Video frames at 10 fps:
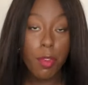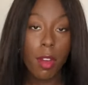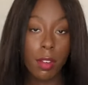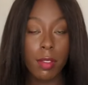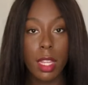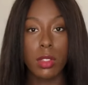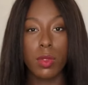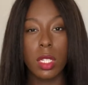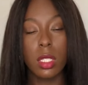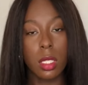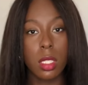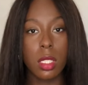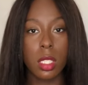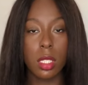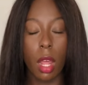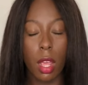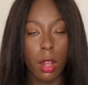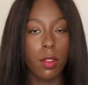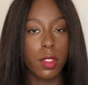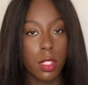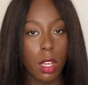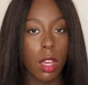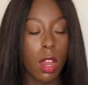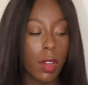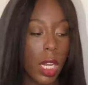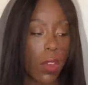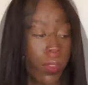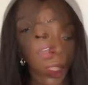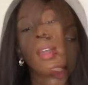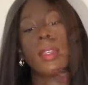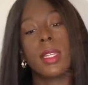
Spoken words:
Very flattering style of skirt. I really love this.